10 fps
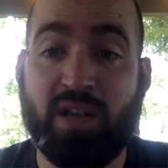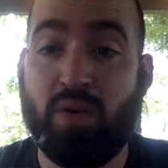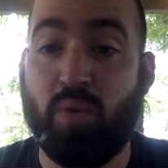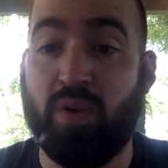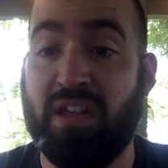
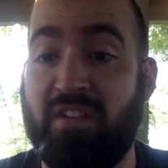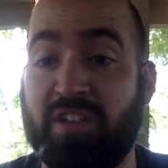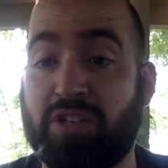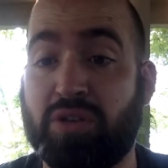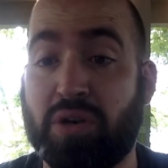Well, if
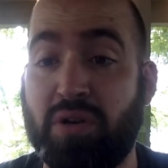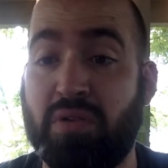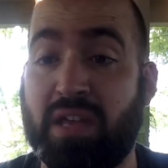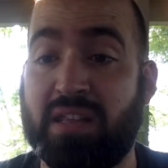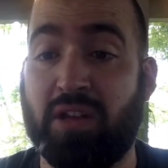it's true
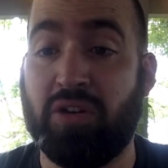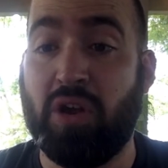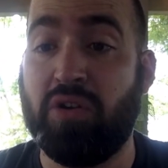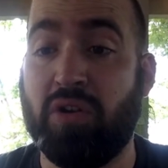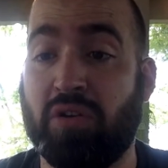that they'll
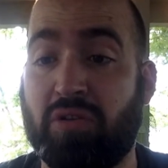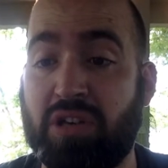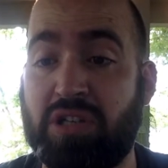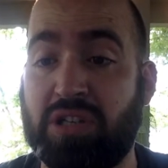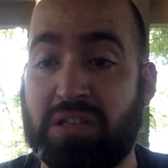know you're
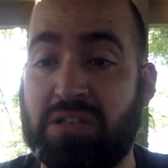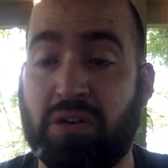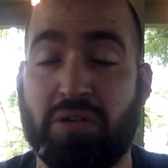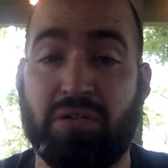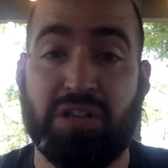Christians,
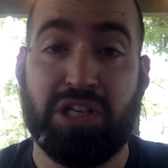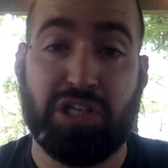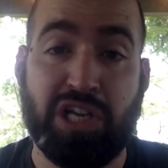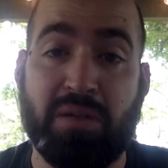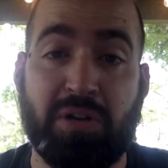you're
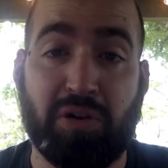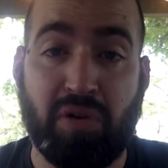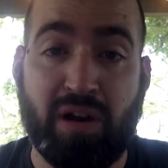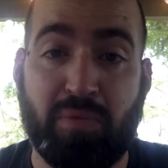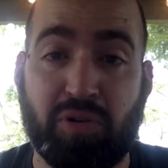legitimate,
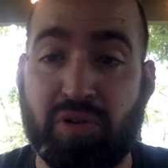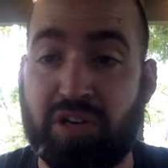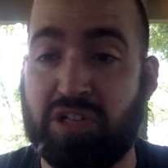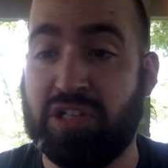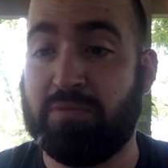credible
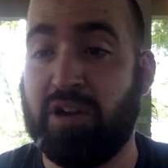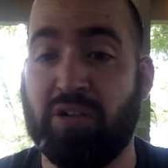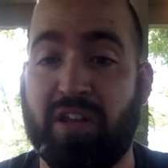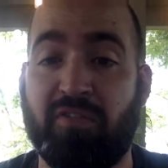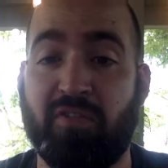Christians by your
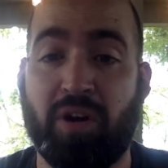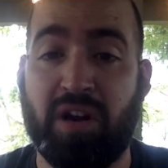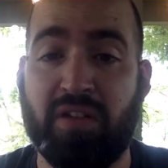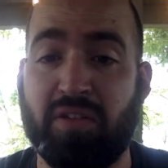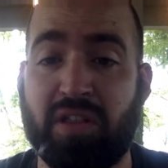love for one
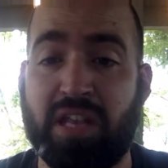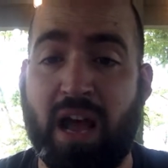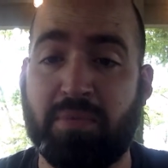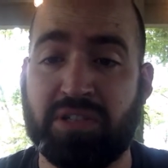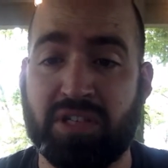another, then the
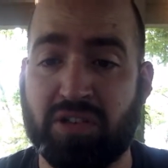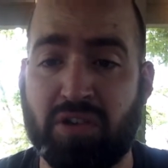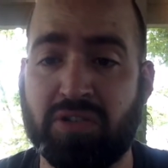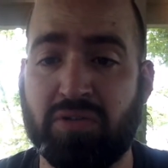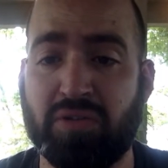opposite is
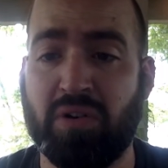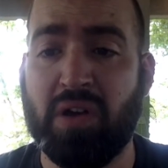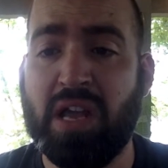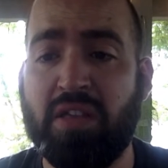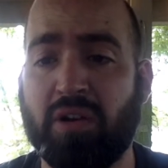also true.
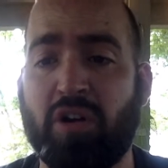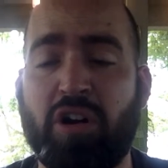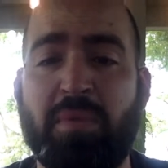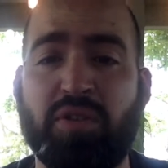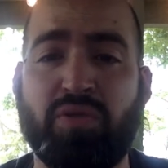They're going
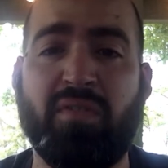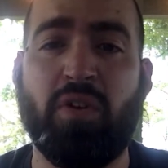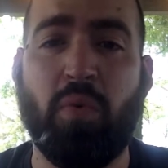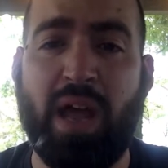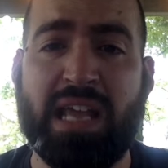to be driven
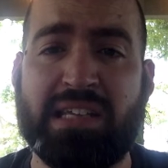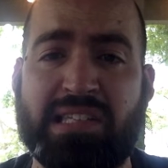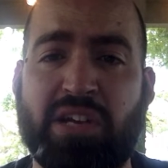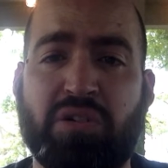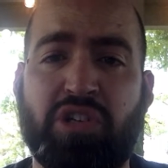away,
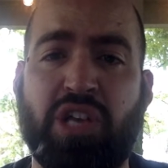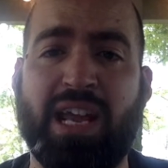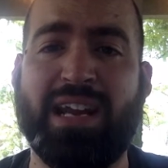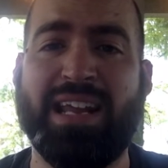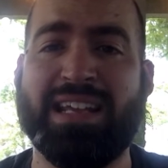see
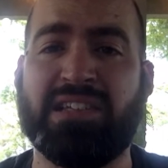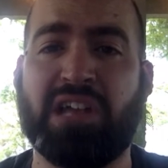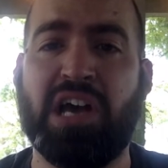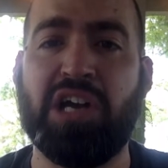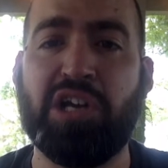Christianity as
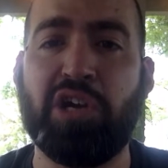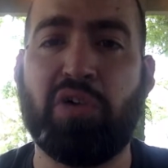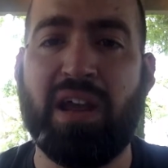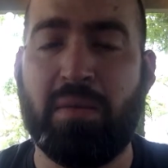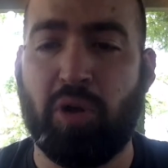
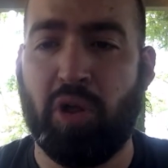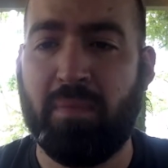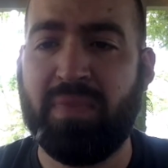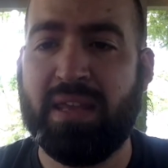uncredible